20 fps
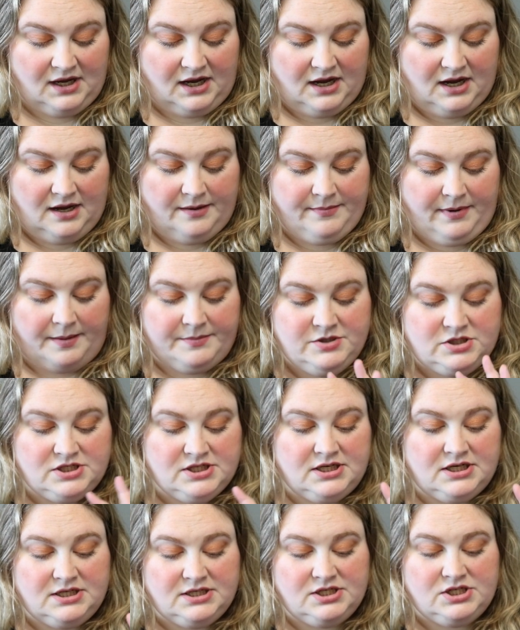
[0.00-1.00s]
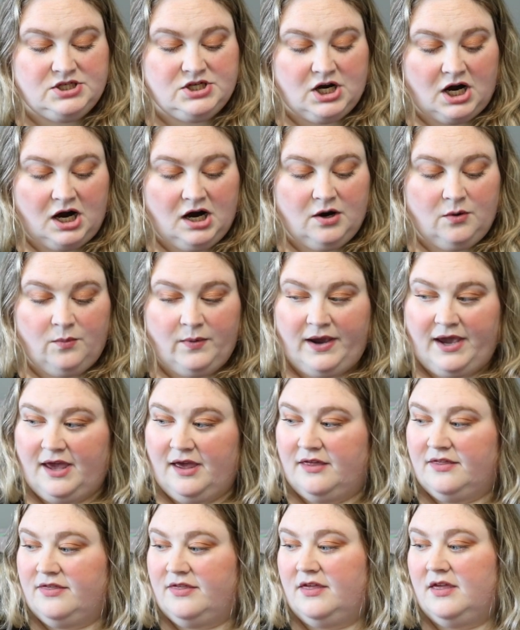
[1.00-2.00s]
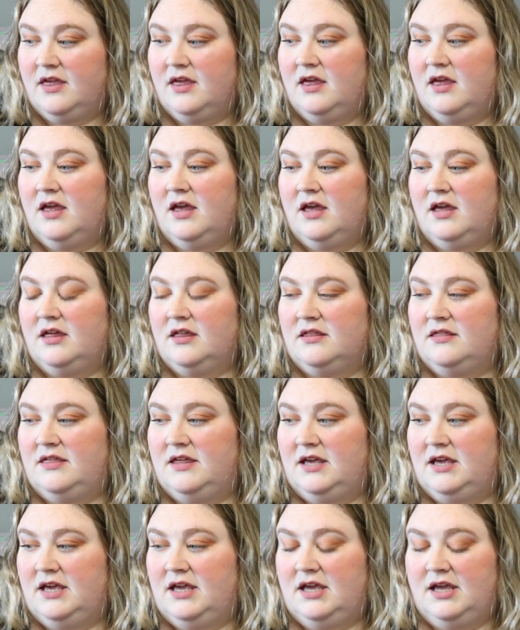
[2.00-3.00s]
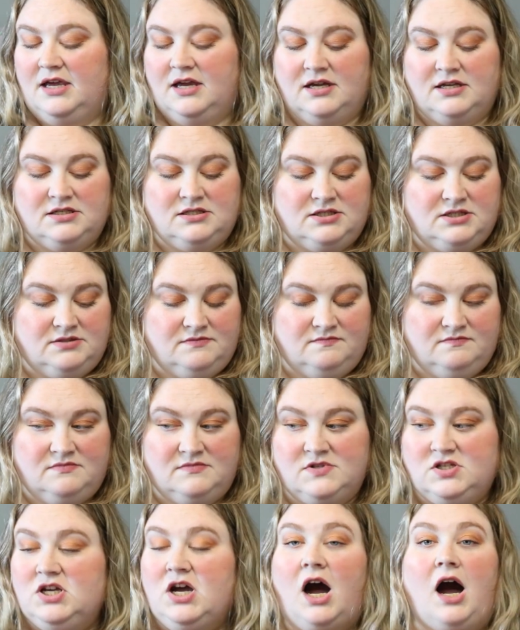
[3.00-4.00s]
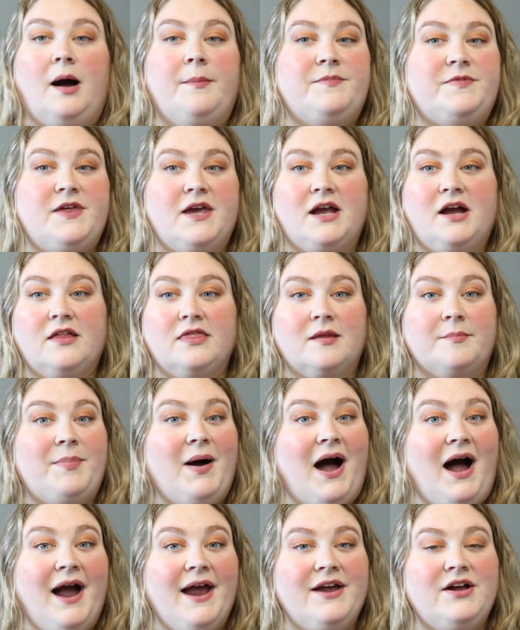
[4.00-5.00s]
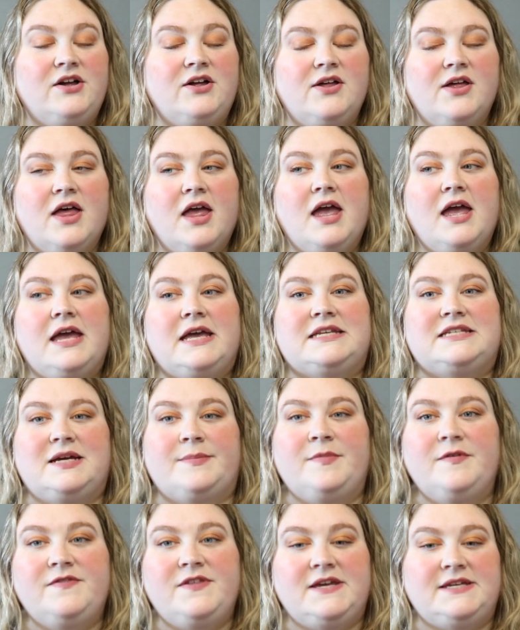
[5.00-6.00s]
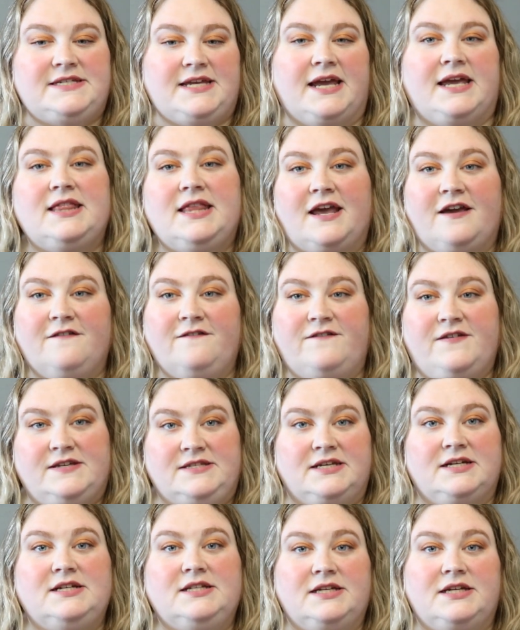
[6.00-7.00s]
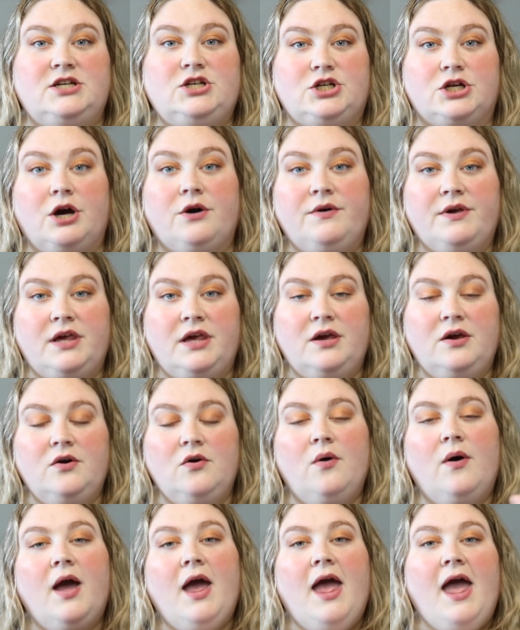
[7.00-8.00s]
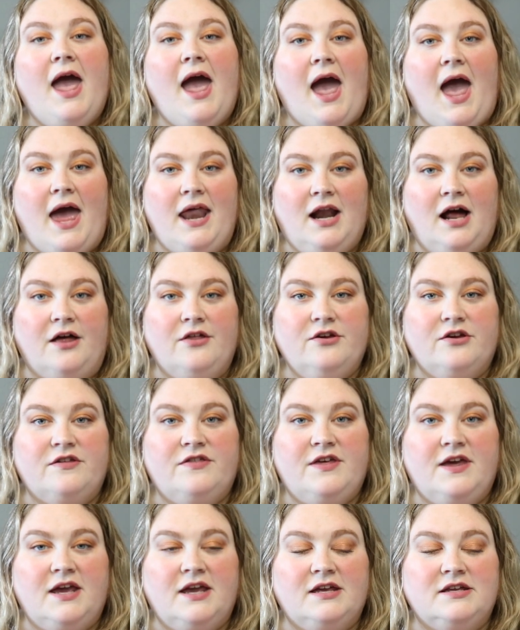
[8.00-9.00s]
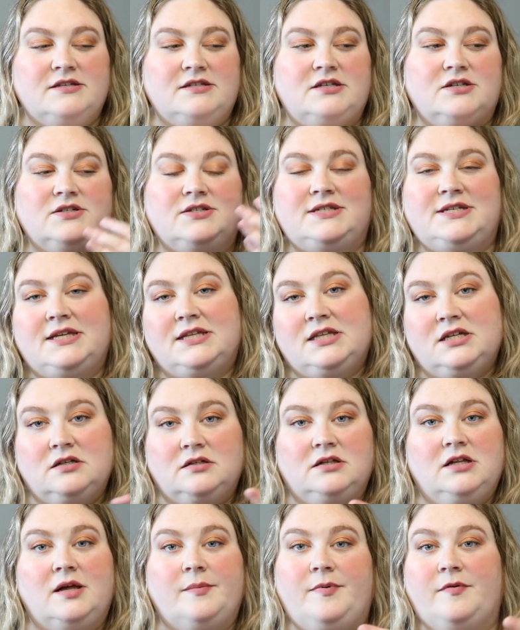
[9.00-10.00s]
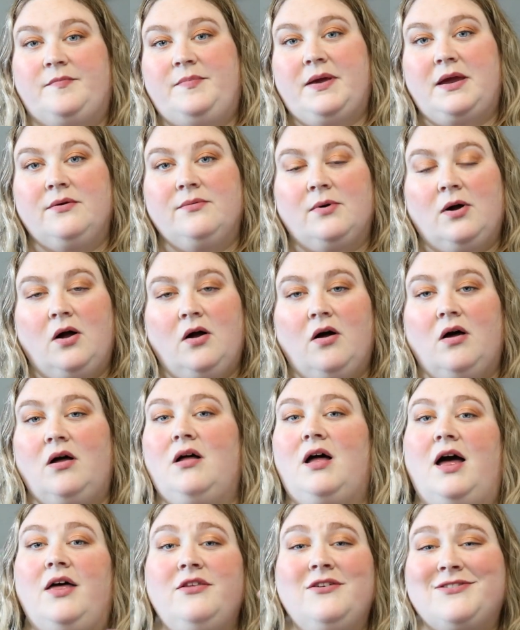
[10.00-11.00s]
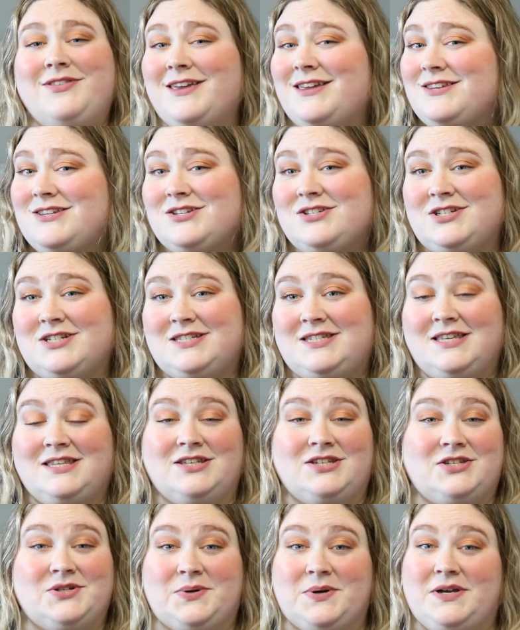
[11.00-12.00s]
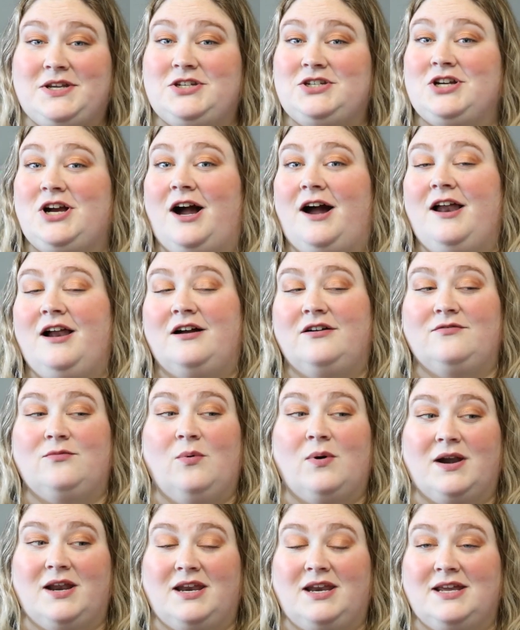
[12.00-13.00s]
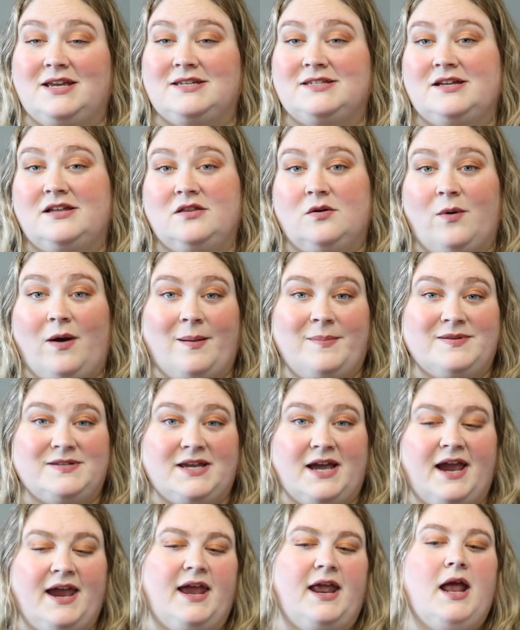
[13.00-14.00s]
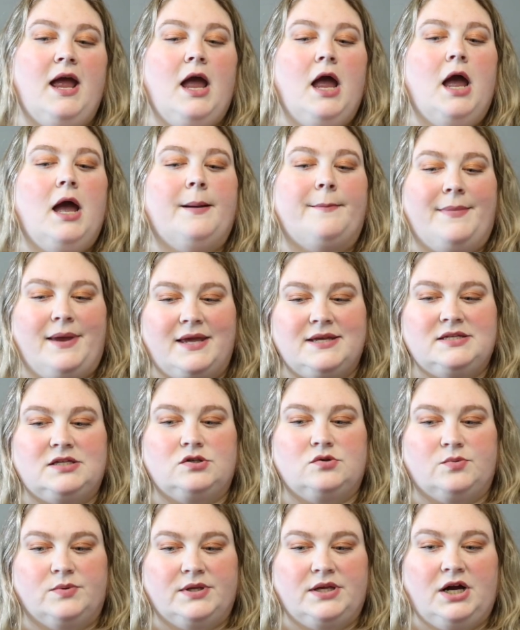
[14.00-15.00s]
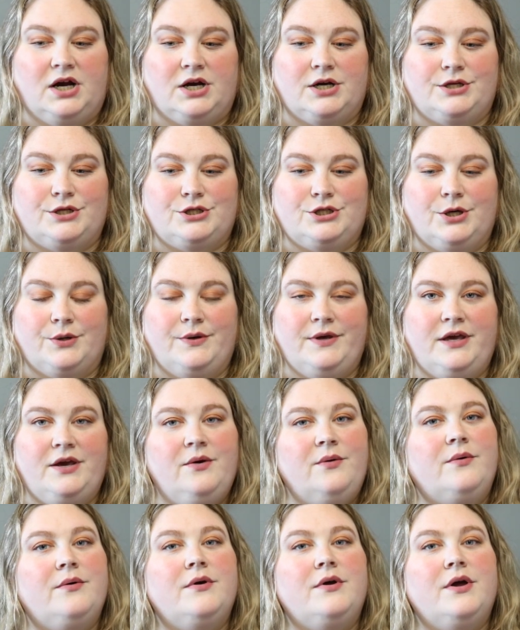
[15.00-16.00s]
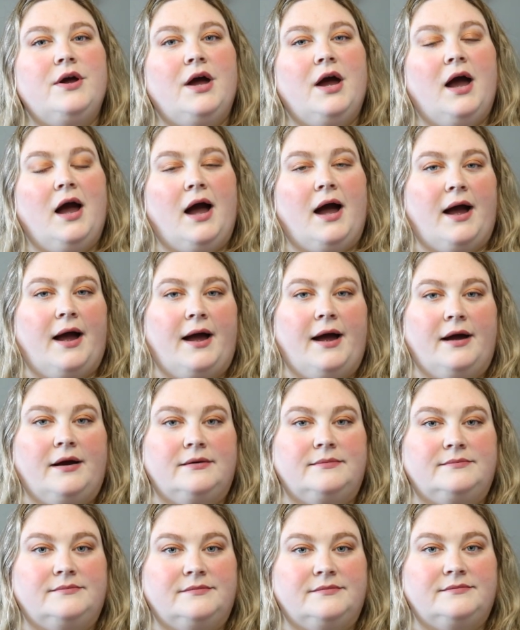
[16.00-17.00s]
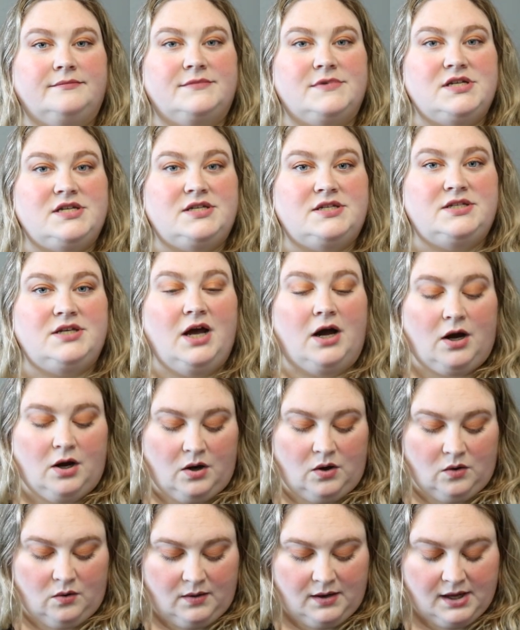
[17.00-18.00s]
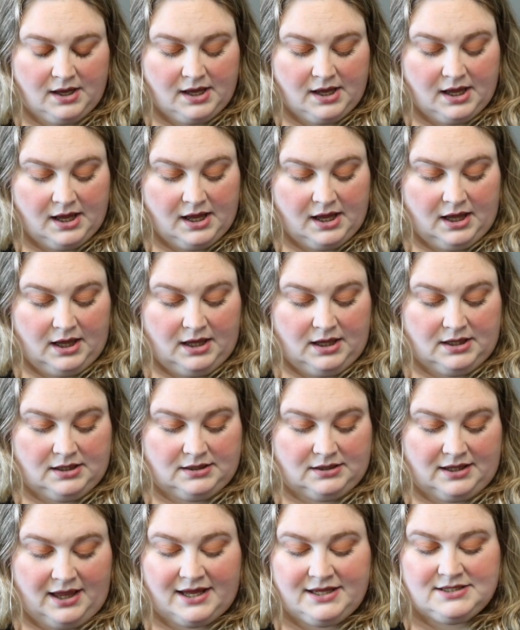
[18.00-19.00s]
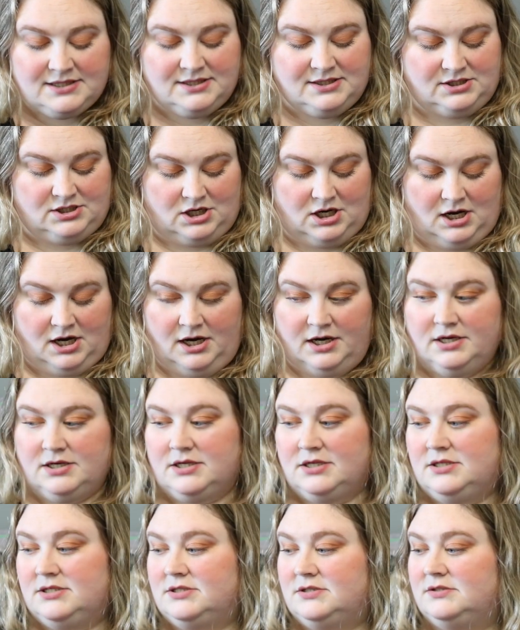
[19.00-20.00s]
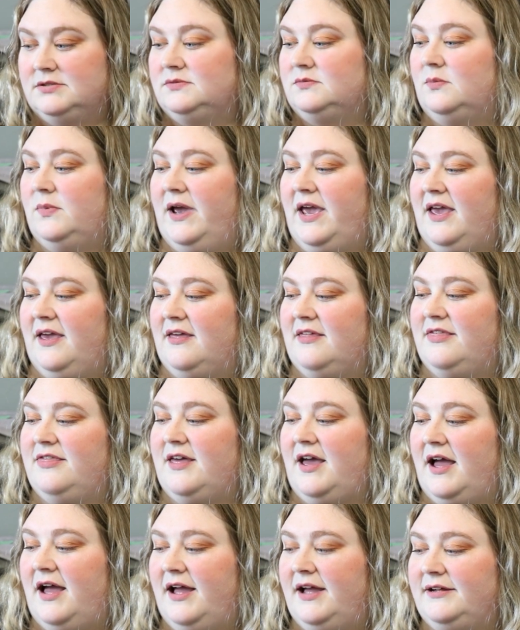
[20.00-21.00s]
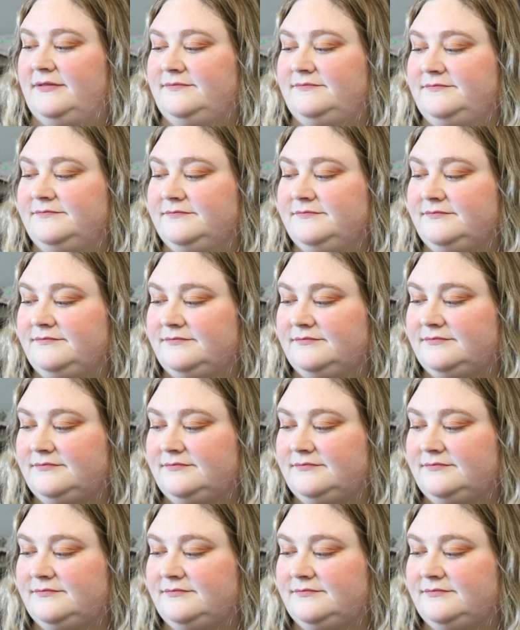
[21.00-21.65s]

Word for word: Um, I'm just going to start with the top thing on the pile. Some of these I can like physically show you and other things you'll see a little clip of b-roll, other things you'll just see the screenshot of what it is on the website because it's really hard to show you. Um, so let's start with um,